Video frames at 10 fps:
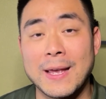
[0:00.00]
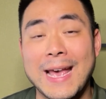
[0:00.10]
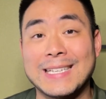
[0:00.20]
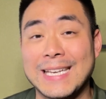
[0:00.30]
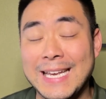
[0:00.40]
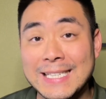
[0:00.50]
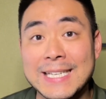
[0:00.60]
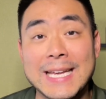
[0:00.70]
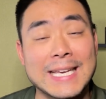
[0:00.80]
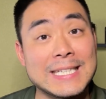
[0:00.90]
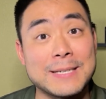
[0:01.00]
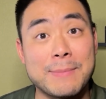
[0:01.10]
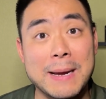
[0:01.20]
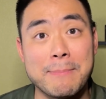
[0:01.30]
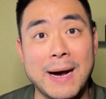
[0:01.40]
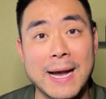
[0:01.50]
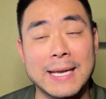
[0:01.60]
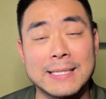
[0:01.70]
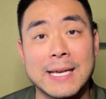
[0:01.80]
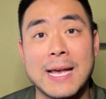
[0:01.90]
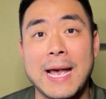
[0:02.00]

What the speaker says: and to intake into my mind